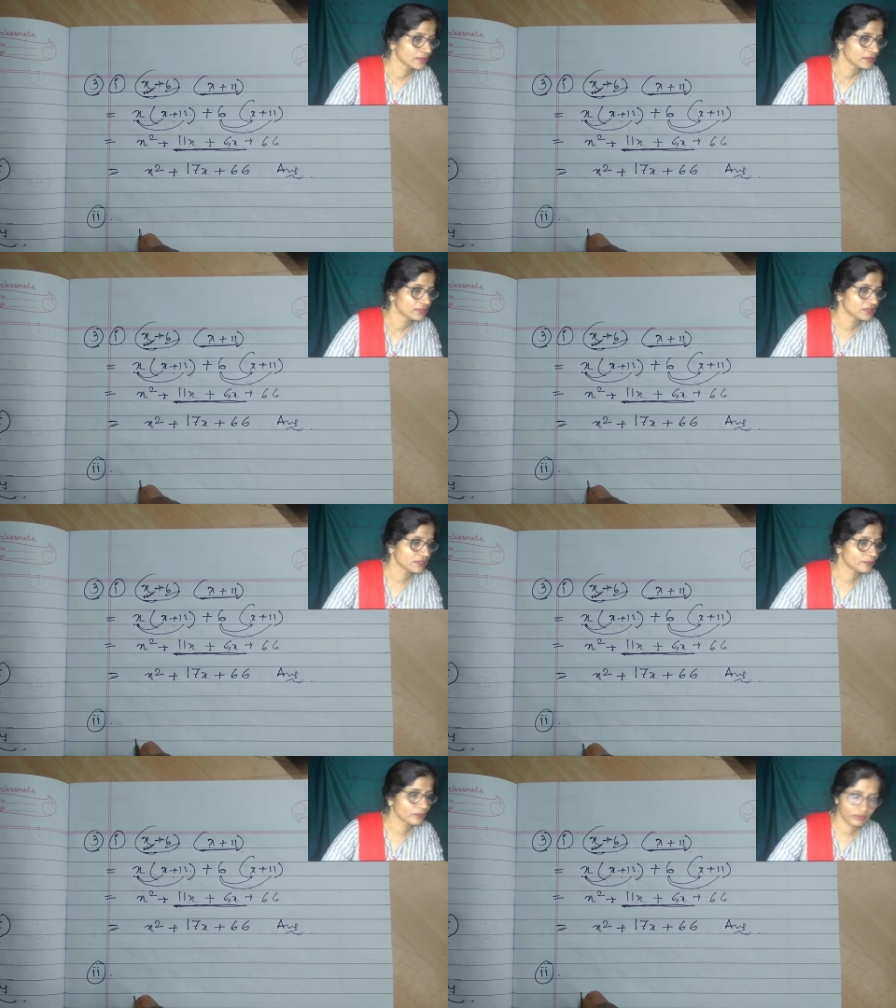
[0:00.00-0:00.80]

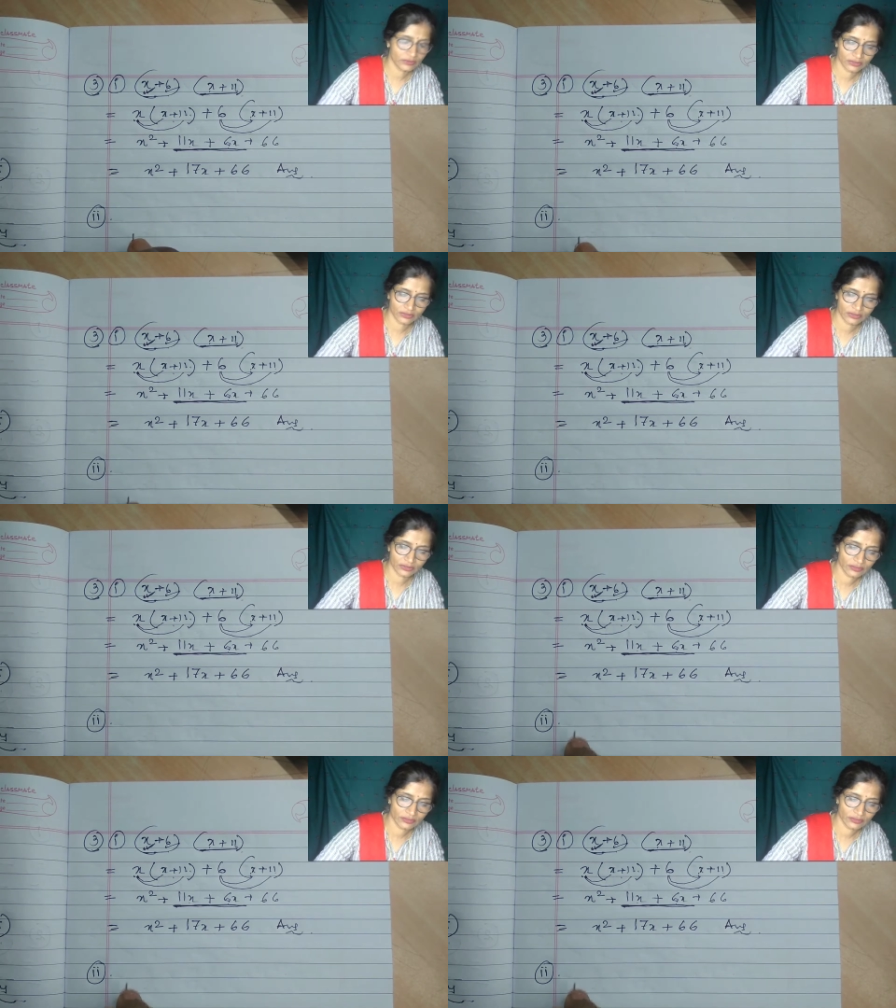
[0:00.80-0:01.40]
Suppose it is